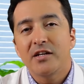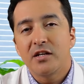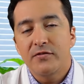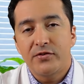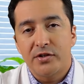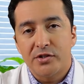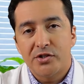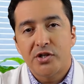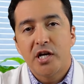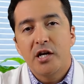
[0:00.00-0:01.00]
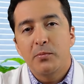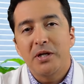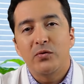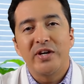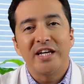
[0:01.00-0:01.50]
the difference
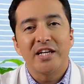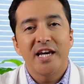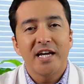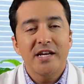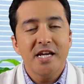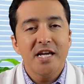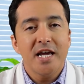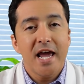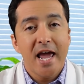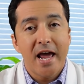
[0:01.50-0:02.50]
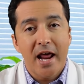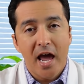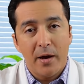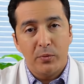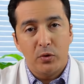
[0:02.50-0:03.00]
between candy and
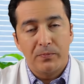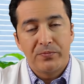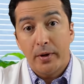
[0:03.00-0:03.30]
apple,